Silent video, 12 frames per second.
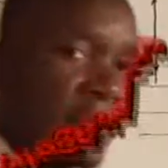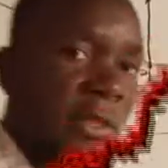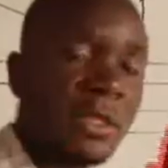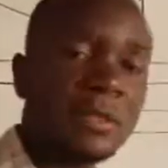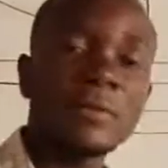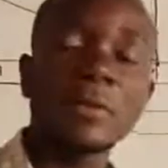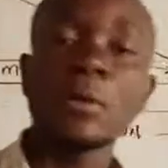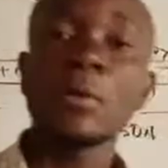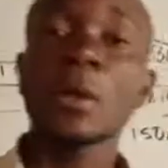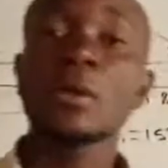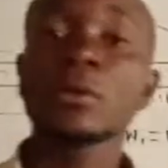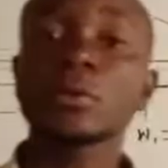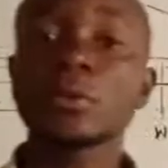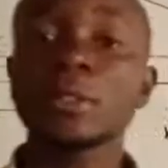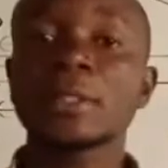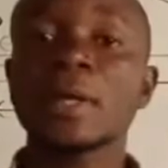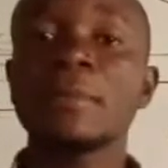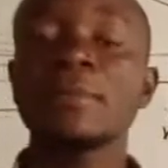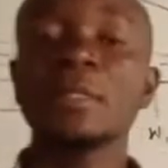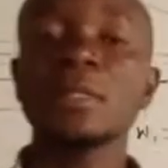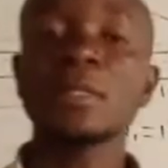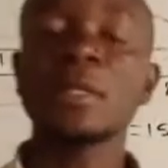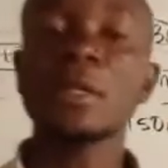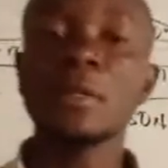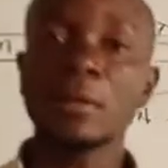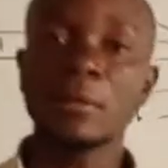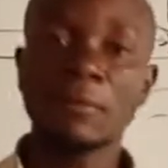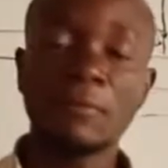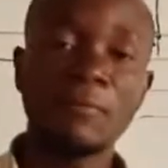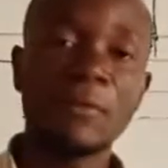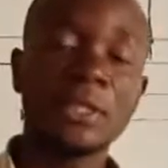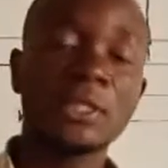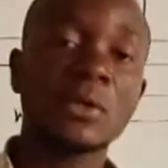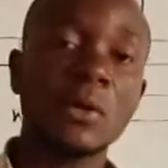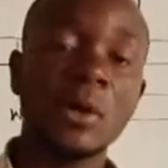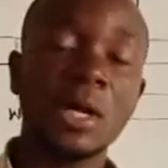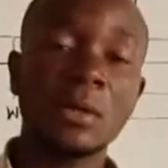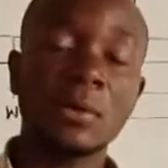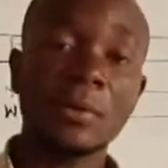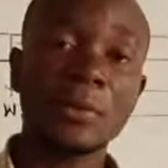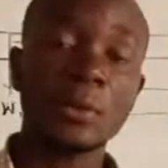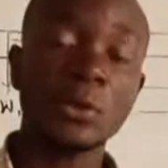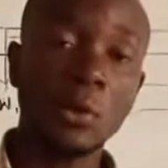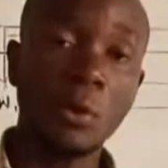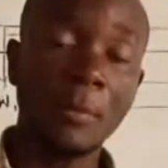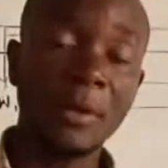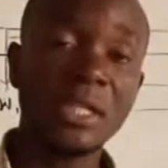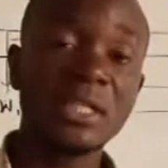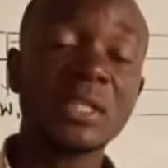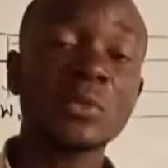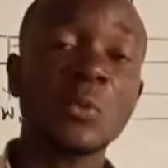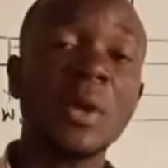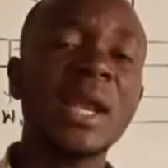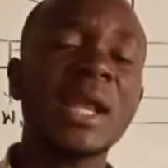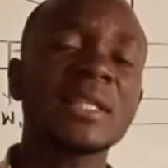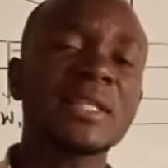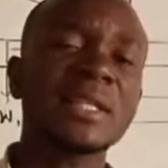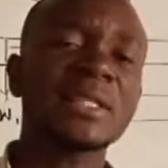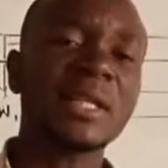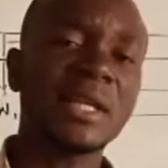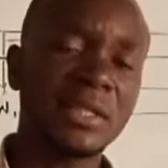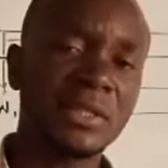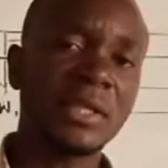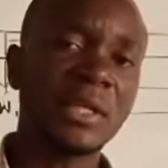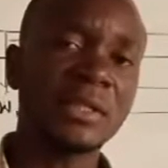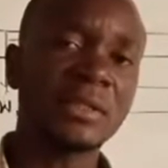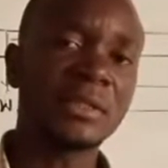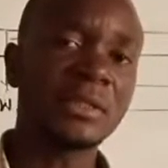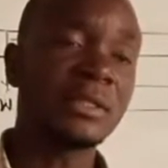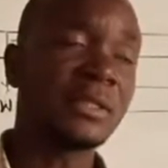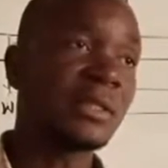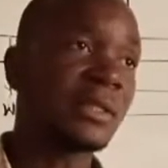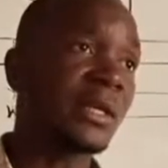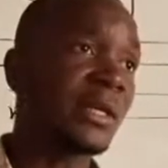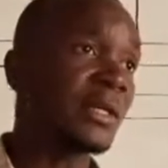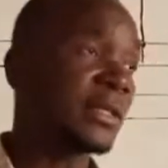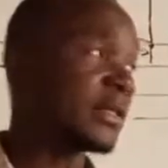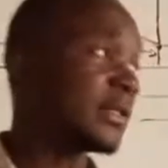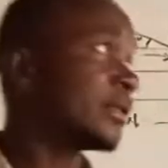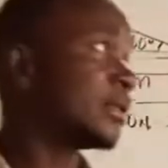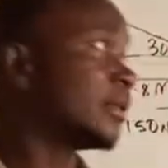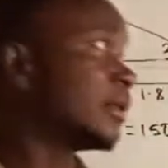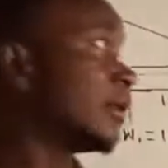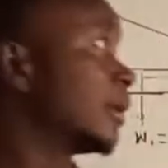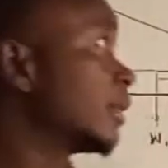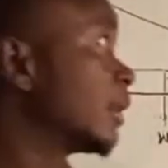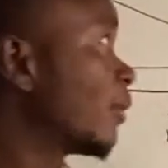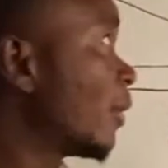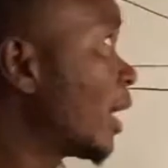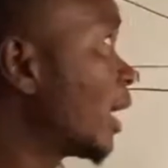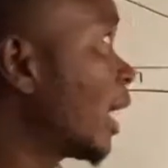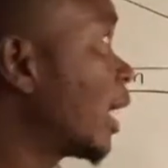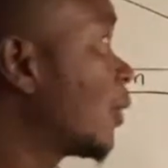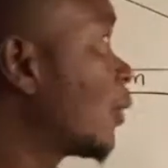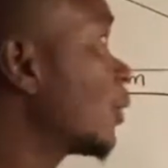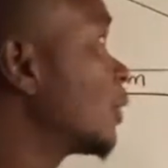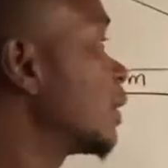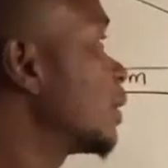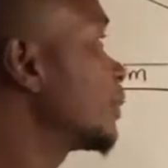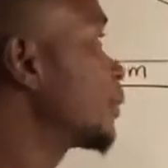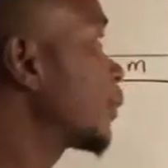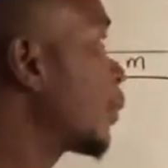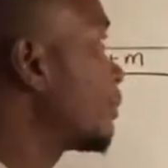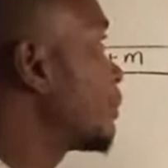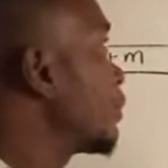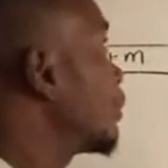in this video, we're going to determine the vertical and horizontal components as well as the tension in the wire or the rope,